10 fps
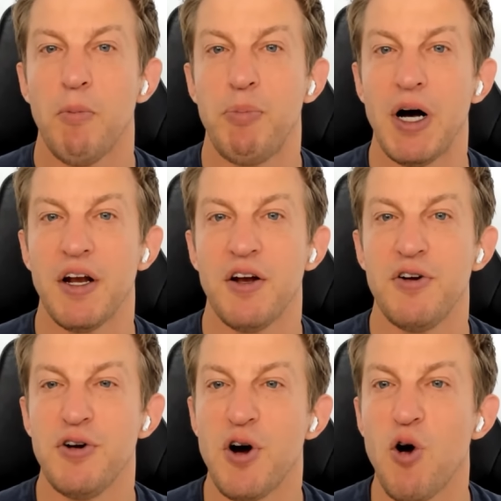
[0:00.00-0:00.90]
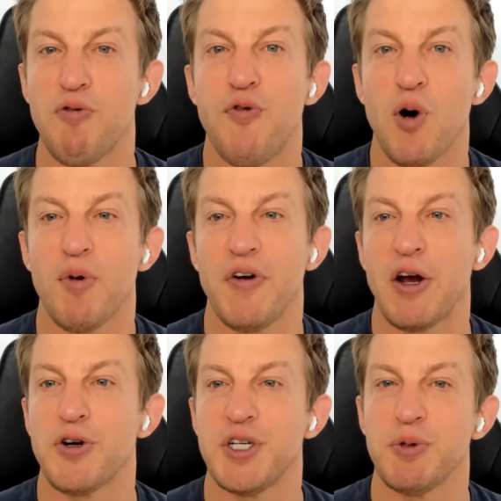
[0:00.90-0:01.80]
But no form of
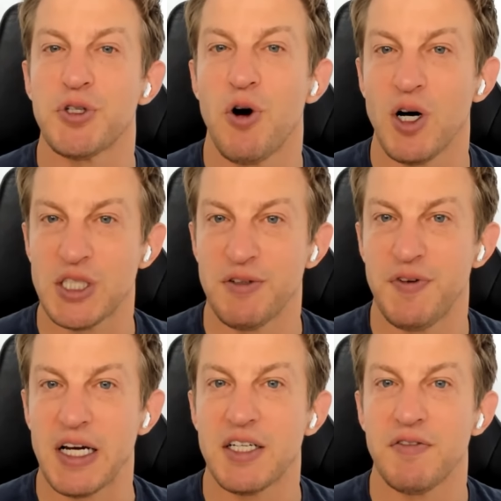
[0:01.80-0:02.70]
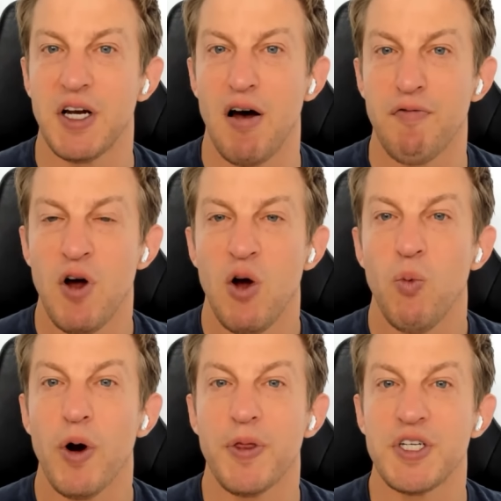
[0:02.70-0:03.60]
energy was cost-effective enough
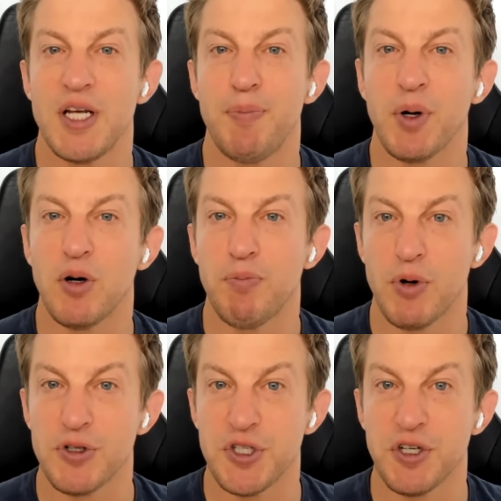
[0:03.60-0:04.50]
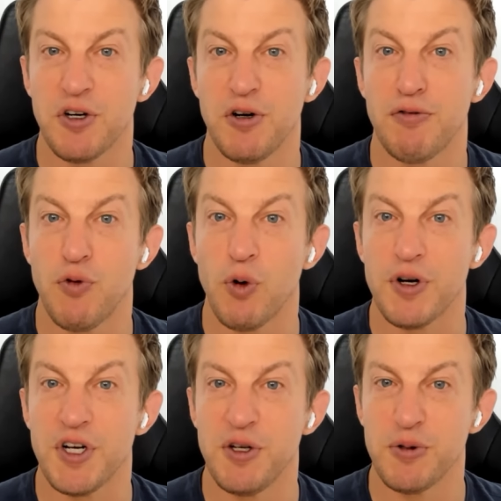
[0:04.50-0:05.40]
where the typical person could
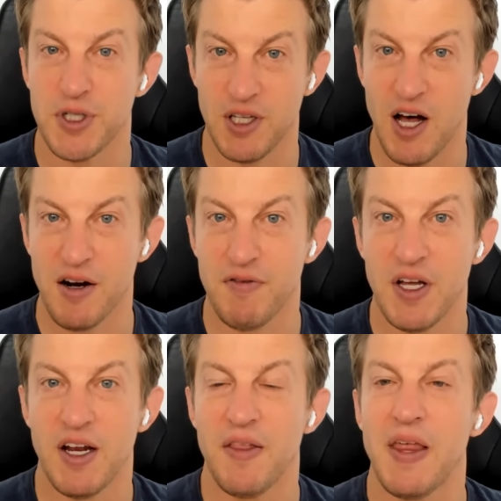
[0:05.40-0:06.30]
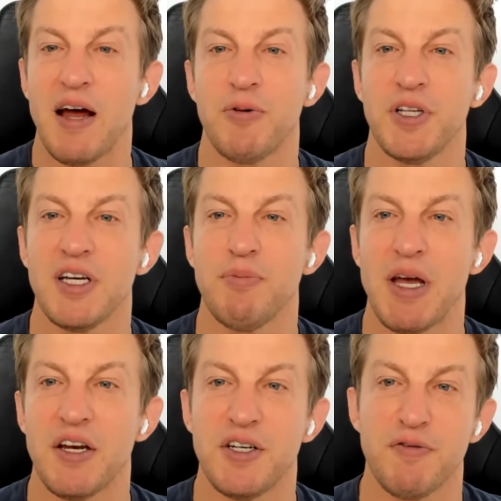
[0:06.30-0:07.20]
afford to use a lot of it. And that really
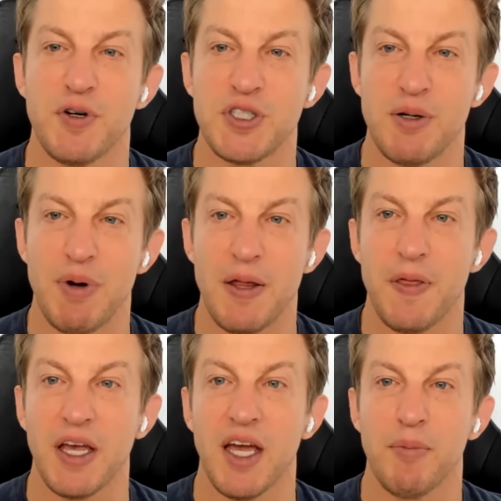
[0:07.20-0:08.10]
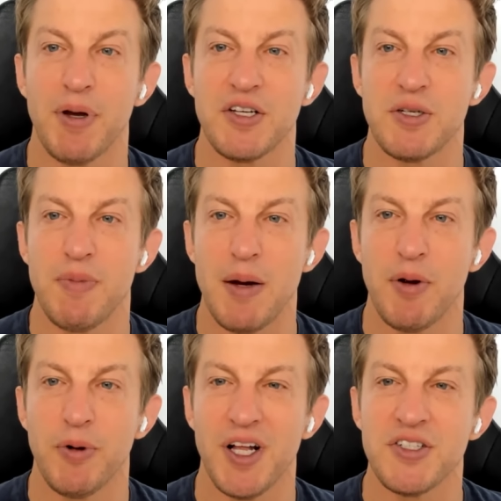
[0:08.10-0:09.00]
made a difference in my thinking, because it made
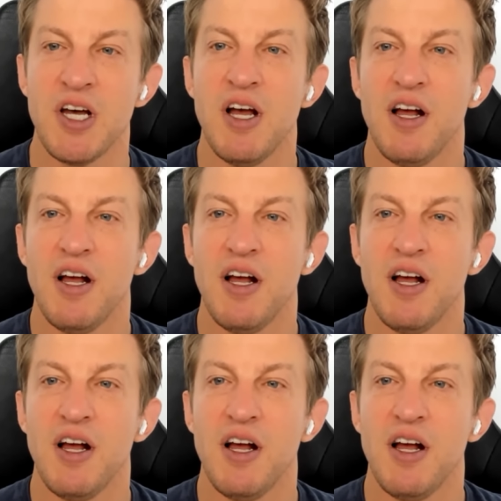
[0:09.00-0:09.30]
me realize